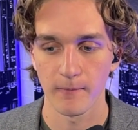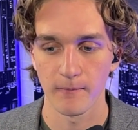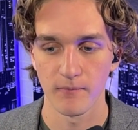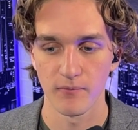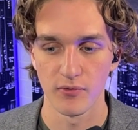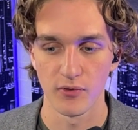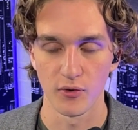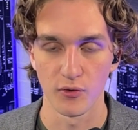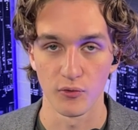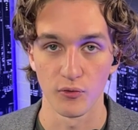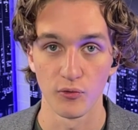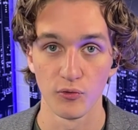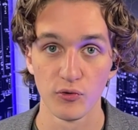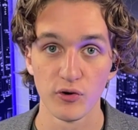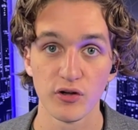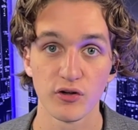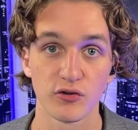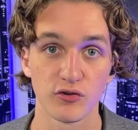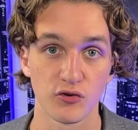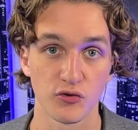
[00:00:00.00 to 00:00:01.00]
the
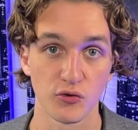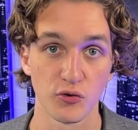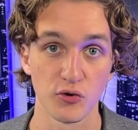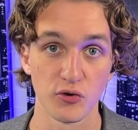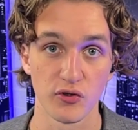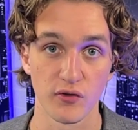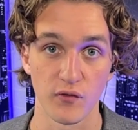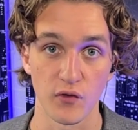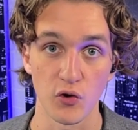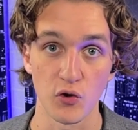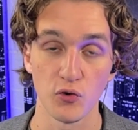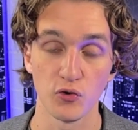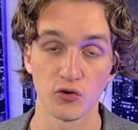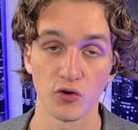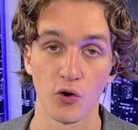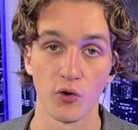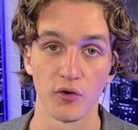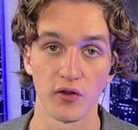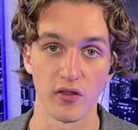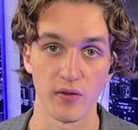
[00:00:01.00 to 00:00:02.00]
real truth of who's
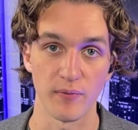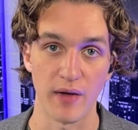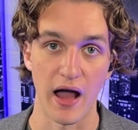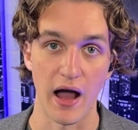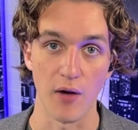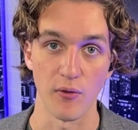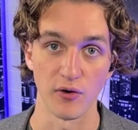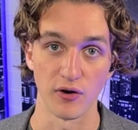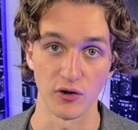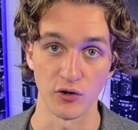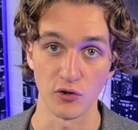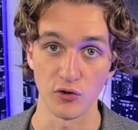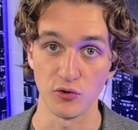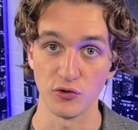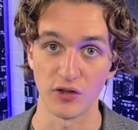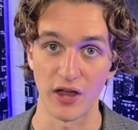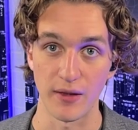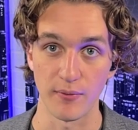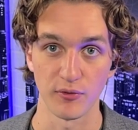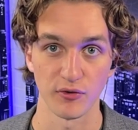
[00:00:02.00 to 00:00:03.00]
holding the power and
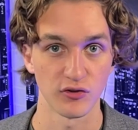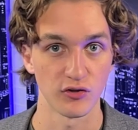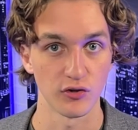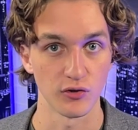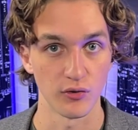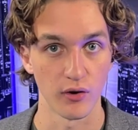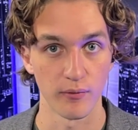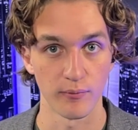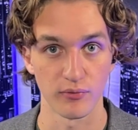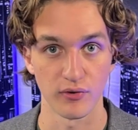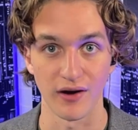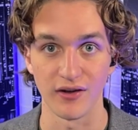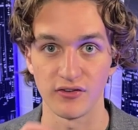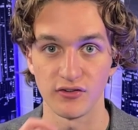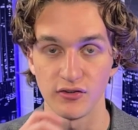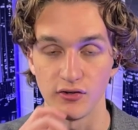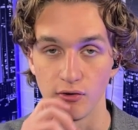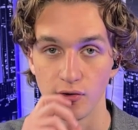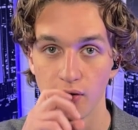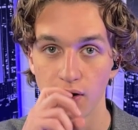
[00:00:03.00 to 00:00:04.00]
who's able to
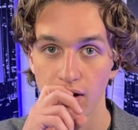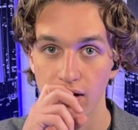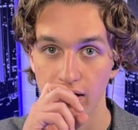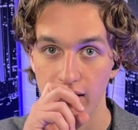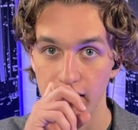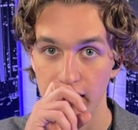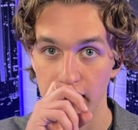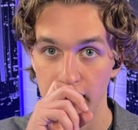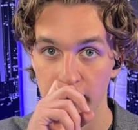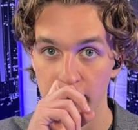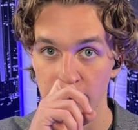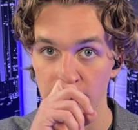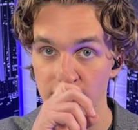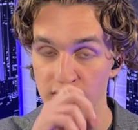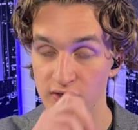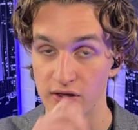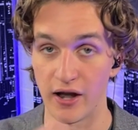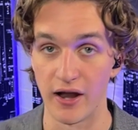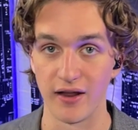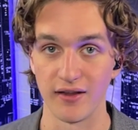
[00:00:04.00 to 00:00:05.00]
oppress you in
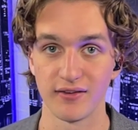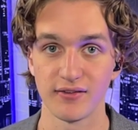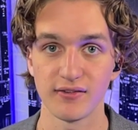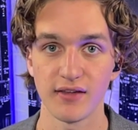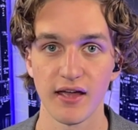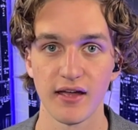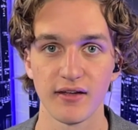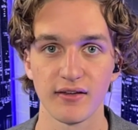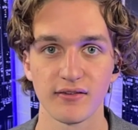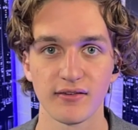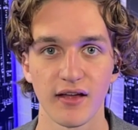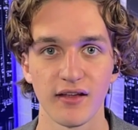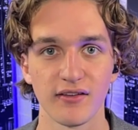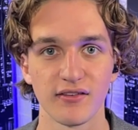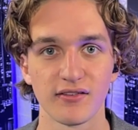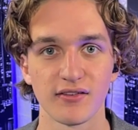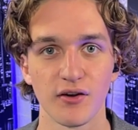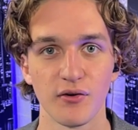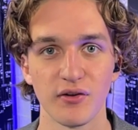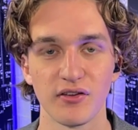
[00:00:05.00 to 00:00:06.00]
the United States. And
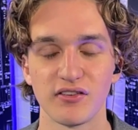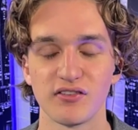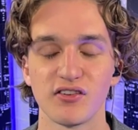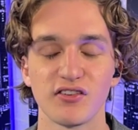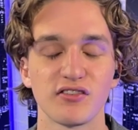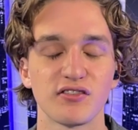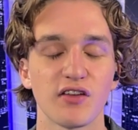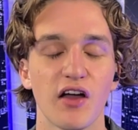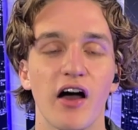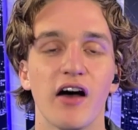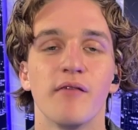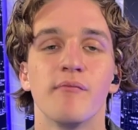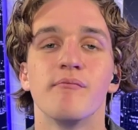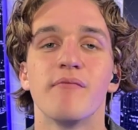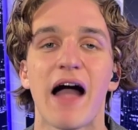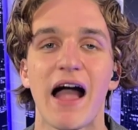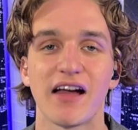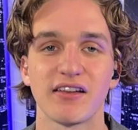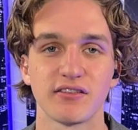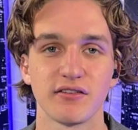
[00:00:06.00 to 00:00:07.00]
so it's just a
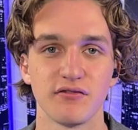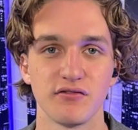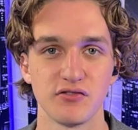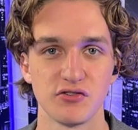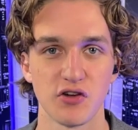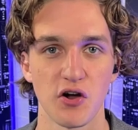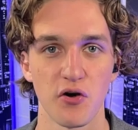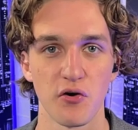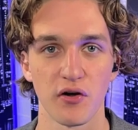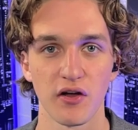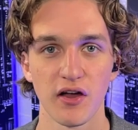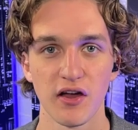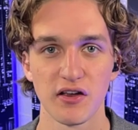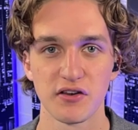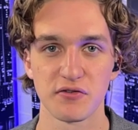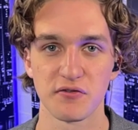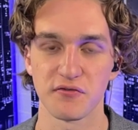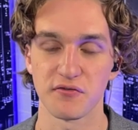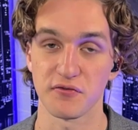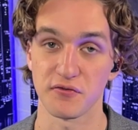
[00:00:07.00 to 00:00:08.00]
massive joke
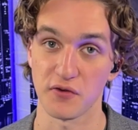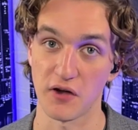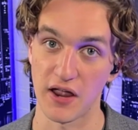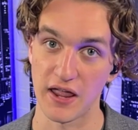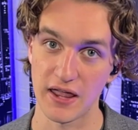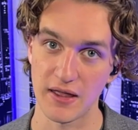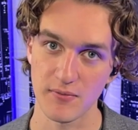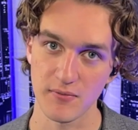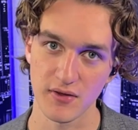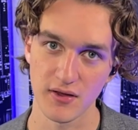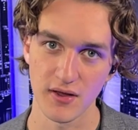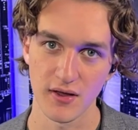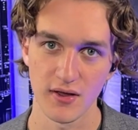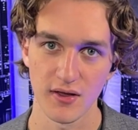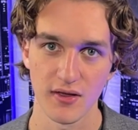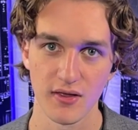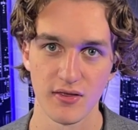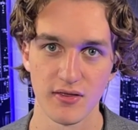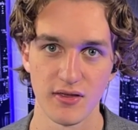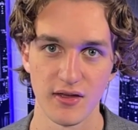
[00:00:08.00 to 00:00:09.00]
to frame
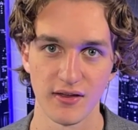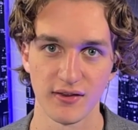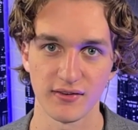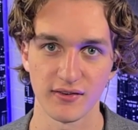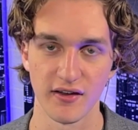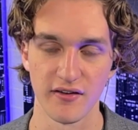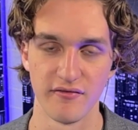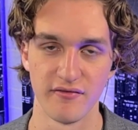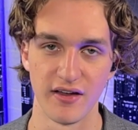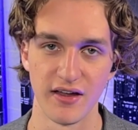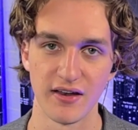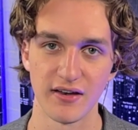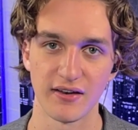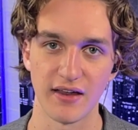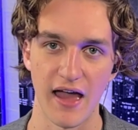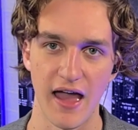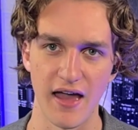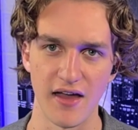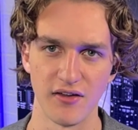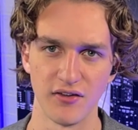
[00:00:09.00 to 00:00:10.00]
this event
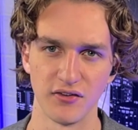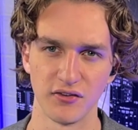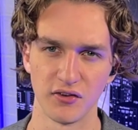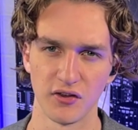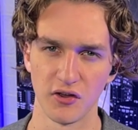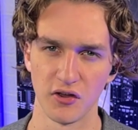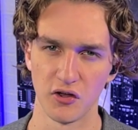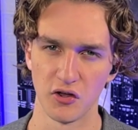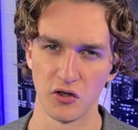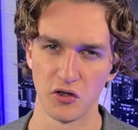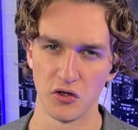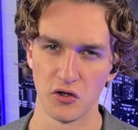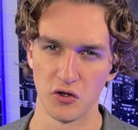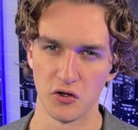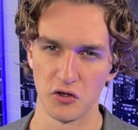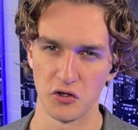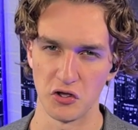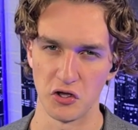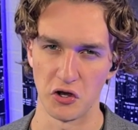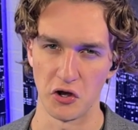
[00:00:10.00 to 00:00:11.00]
as,
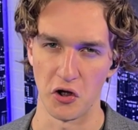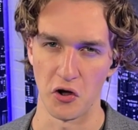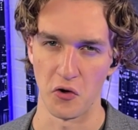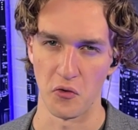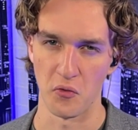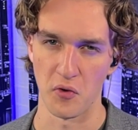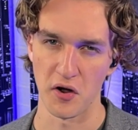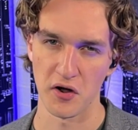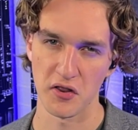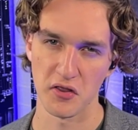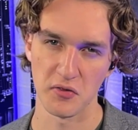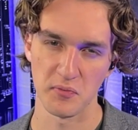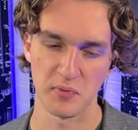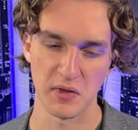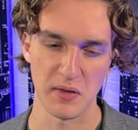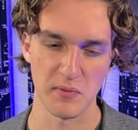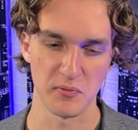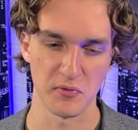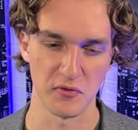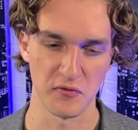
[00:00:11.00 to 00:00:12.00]
you know, one of the
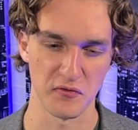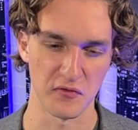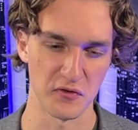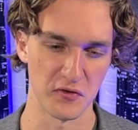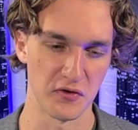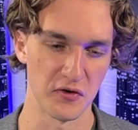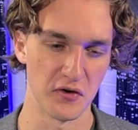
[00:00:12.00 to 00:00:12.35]
people for